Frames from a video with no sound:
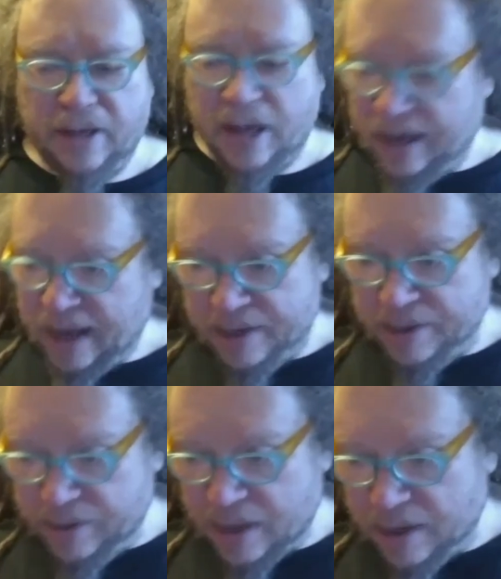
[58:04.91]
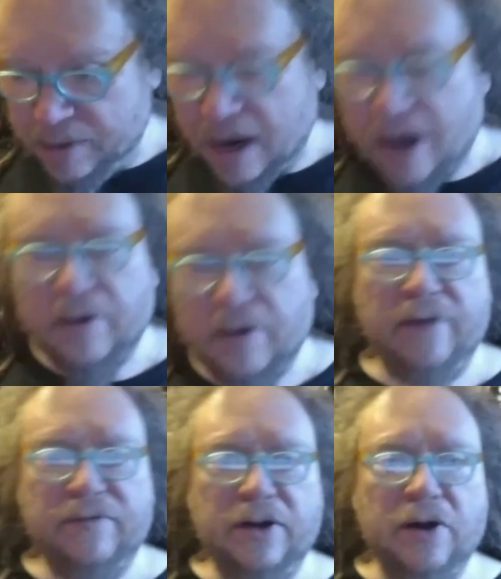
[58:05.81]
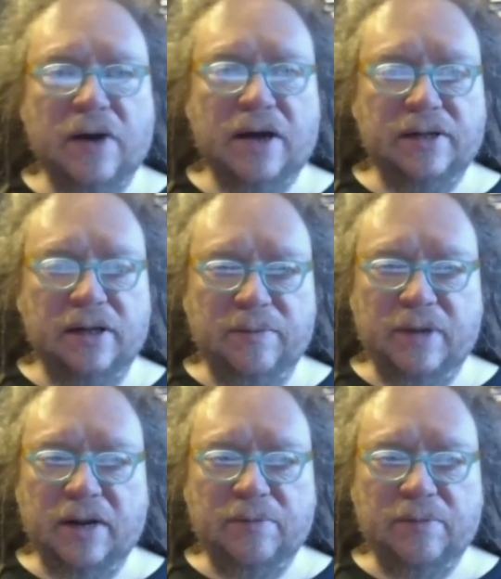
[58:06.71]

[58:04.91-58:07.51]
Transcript: I can't do that other hour. I have to go actually in a minute.